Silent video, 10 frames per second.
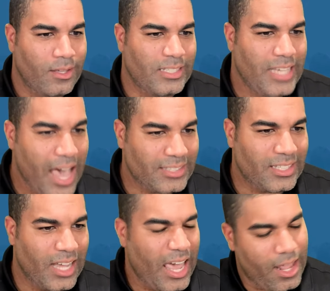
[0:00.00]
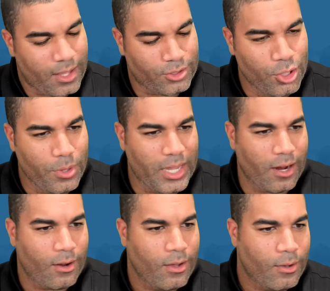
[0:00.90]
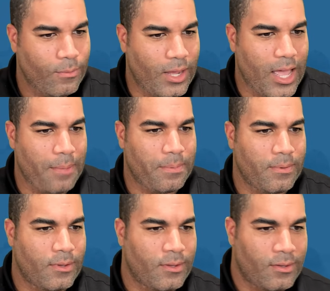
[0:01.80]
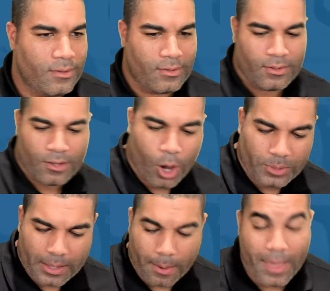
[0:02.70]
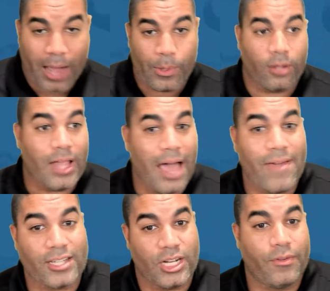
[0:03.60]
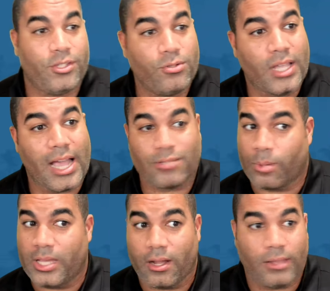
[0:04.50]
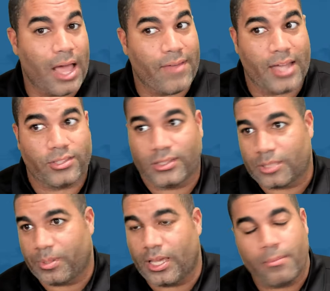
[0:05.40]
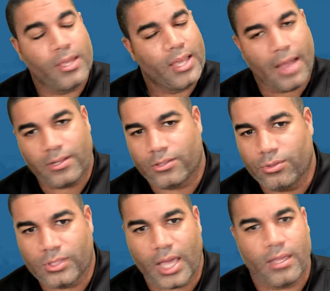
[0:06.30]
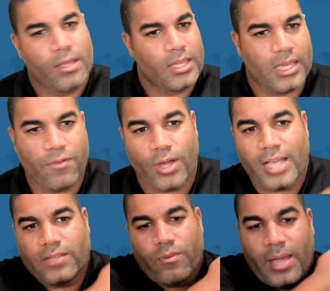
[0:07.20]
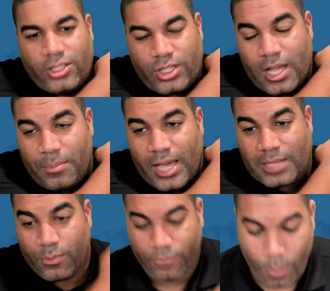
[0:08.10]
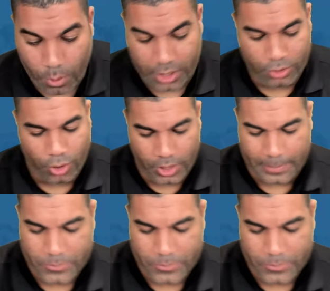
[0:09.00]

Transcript: Yes, Hannah's new here. What up? Hope you're coming back. We are live action every Tuesday, guys. We're gonna be here live action, 6 p.m. every single Tuesday, giving you guys information, help you guys move forward in your journey.